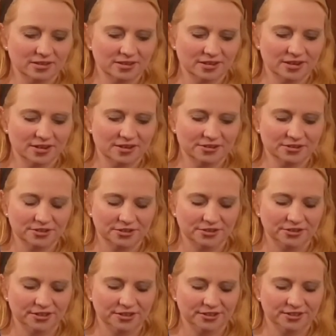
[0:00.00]
also,
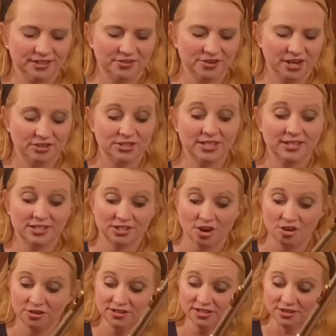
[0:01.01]
let's see, what else? It's
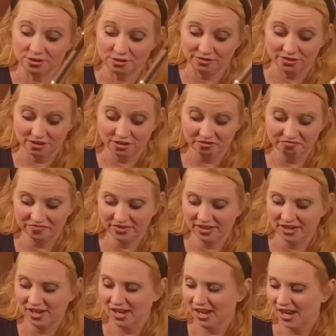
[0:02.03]
solid silver.
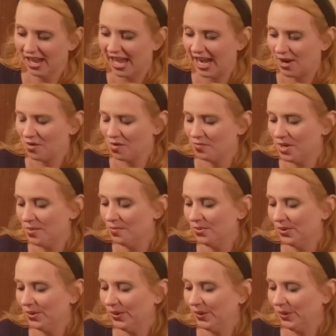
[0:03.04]
And I
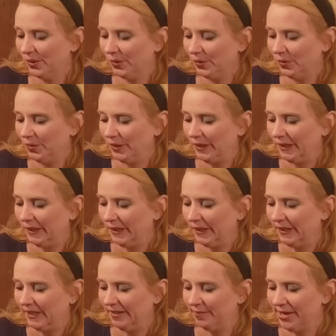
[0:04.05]
remember
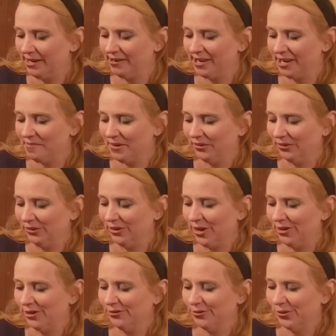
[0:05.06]
when my grandmother got
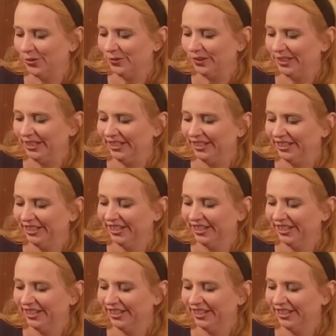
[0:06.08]
it for me,